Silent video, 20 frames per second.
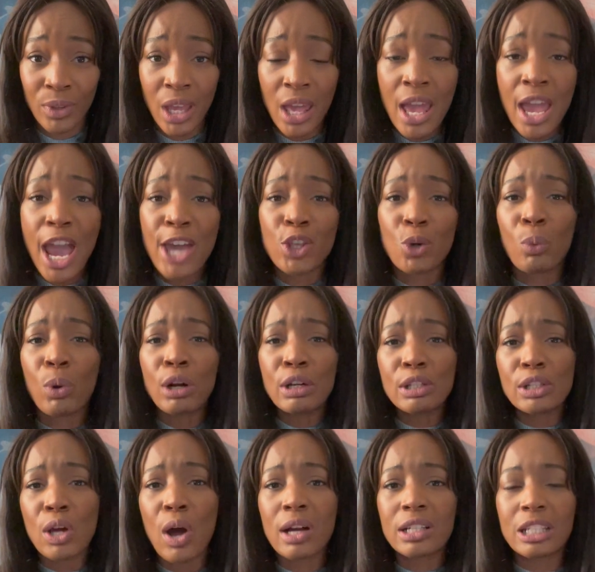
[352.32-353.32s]
And the word
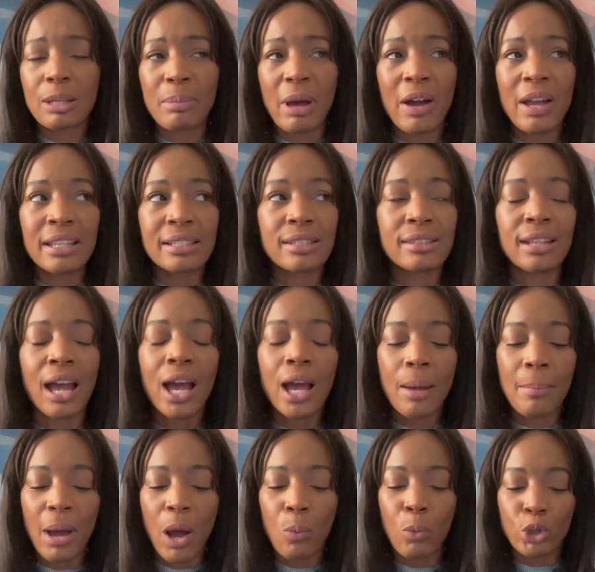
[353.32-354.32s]
talks about, it's not
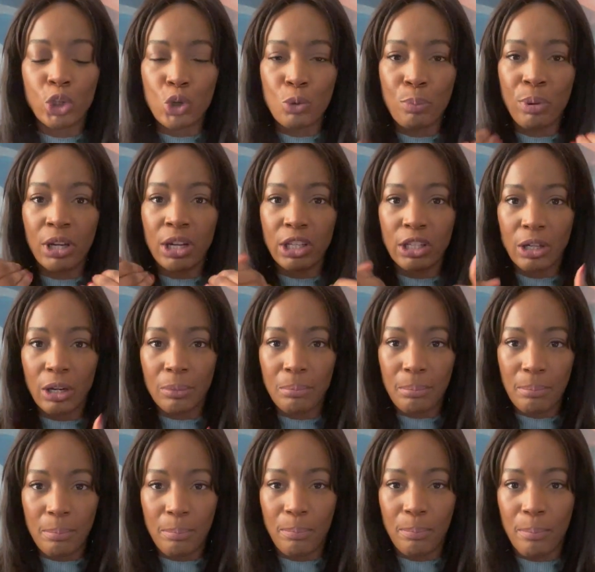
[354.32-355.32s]
about what you put in
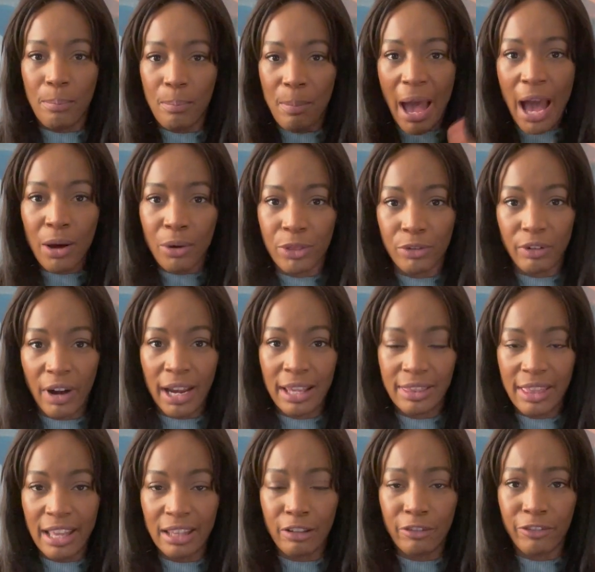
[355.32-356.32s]
your mouth,
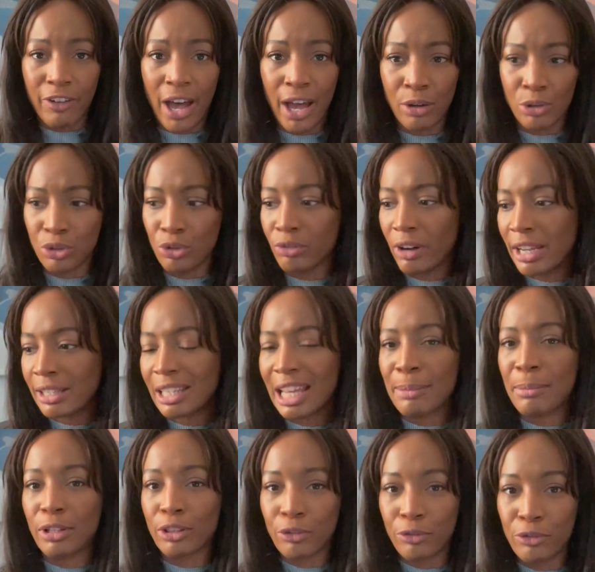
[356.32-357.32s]
right, that defiles you, right? It's not
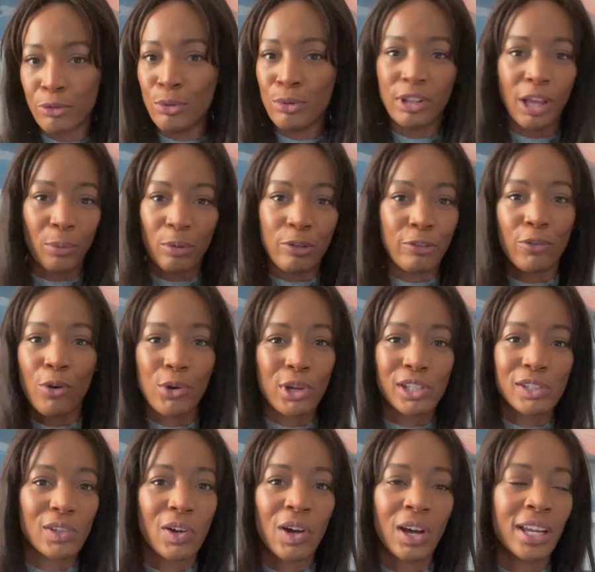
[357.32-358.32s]
about the food. Like, we
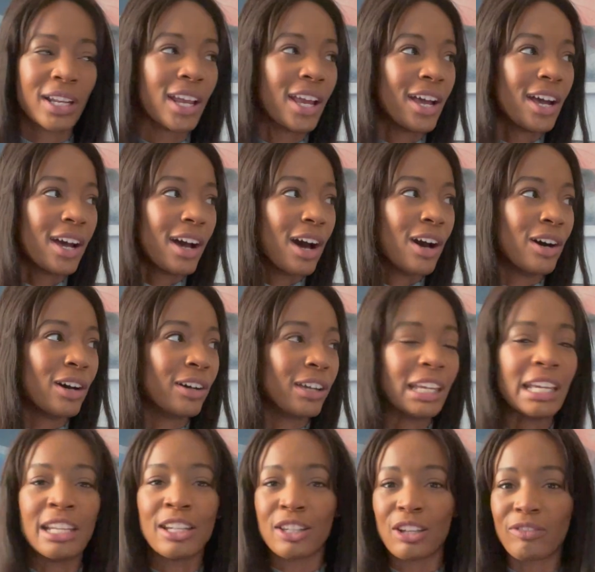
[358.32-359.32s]
focus on
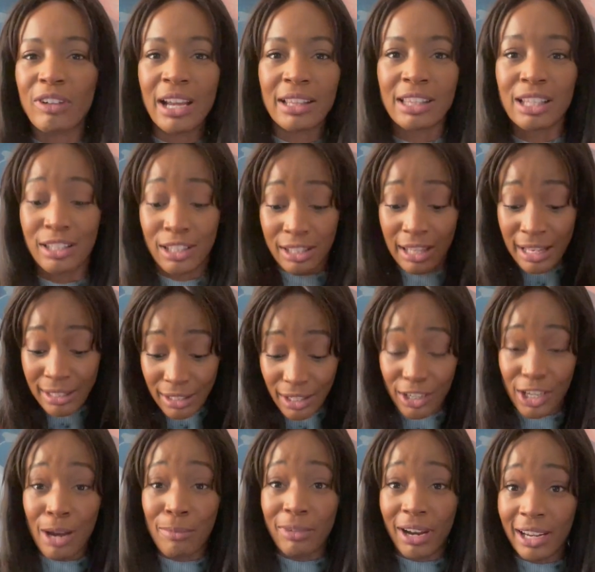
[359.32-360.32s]
eating the right things, because that's
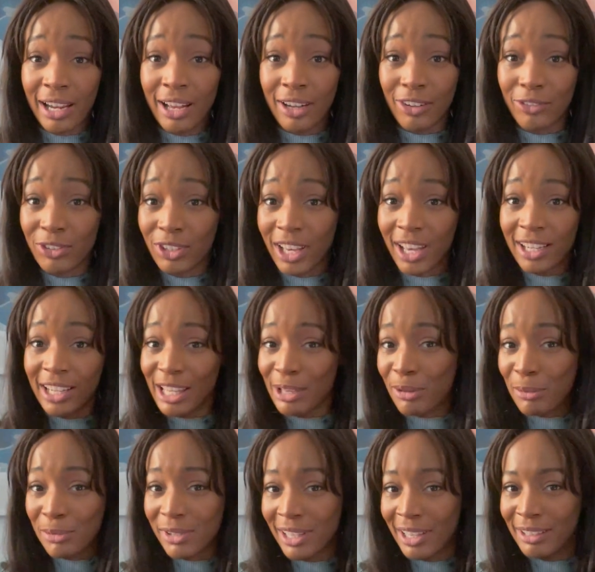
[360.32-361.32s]
going to come right out, if you kind of get
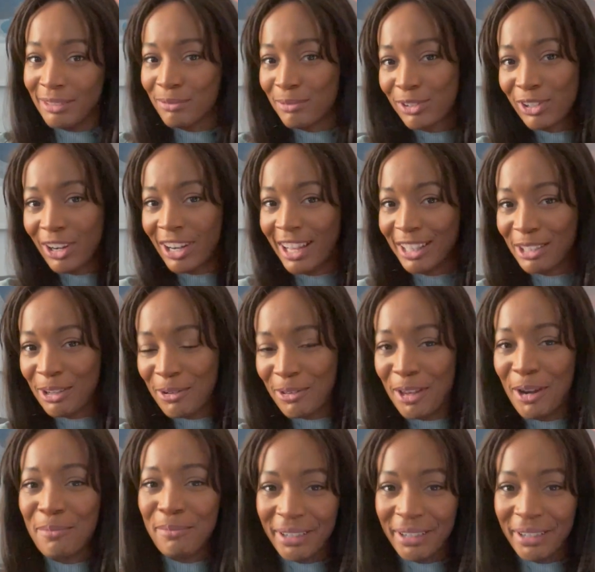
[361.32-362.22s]
what I'm saying. Sorry, I had to go there.